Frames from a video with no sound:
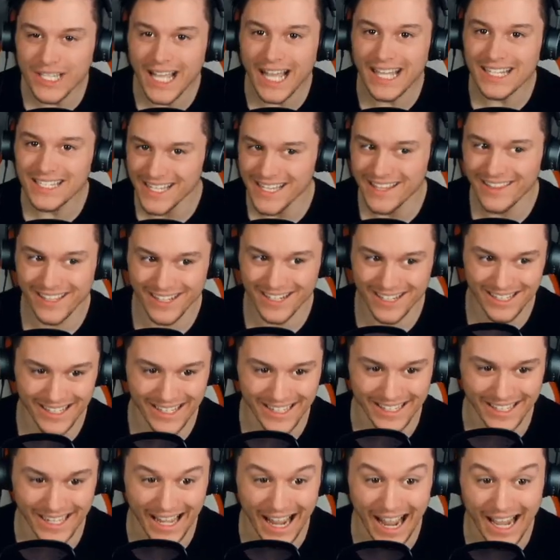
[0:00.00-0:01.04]
you guys hear the
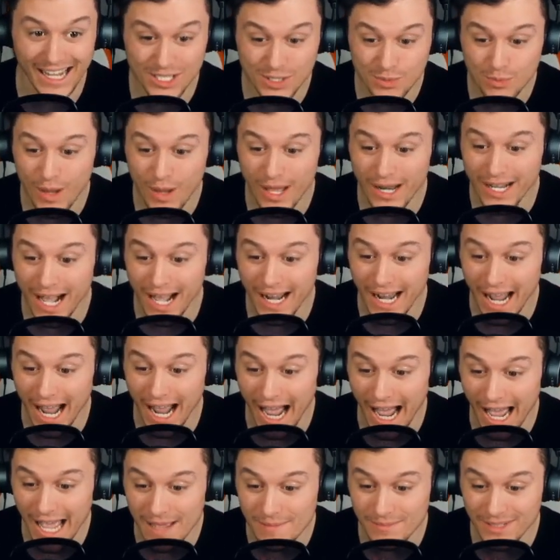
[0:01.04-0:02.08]
click? I swear to God,
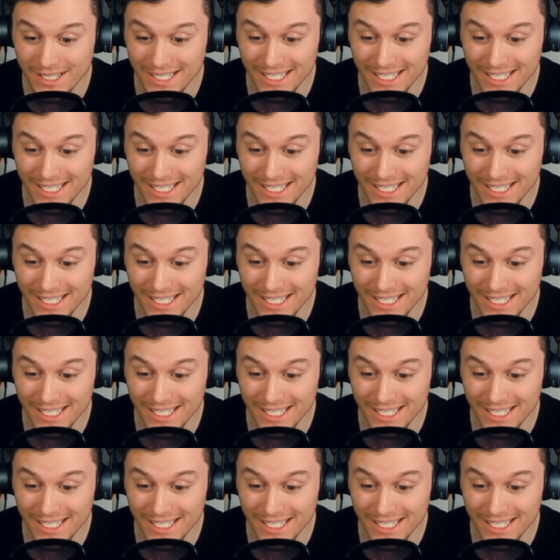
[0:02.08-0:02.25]
I am